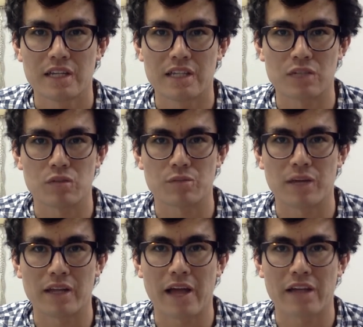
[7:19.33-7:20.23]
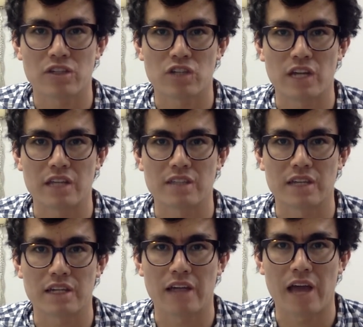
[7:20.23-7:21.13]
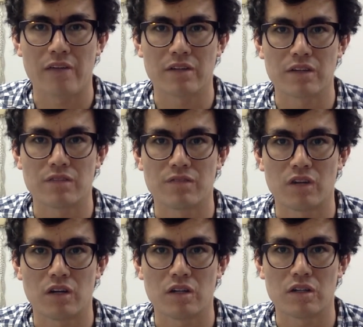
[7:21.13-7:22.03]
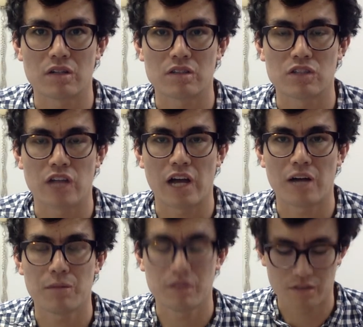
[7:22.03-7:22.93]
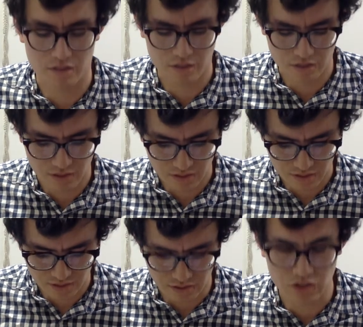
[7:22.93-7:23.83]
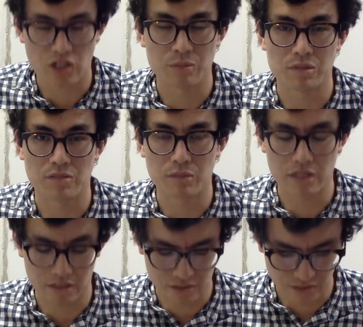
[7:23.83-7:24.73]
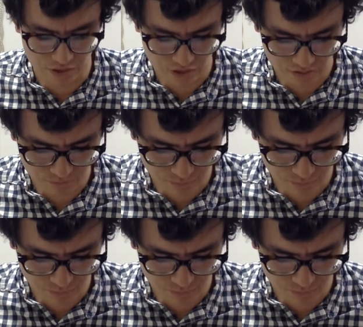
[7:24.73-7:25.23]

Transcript: this was my last chance at having a fall job in terms of being a teacher.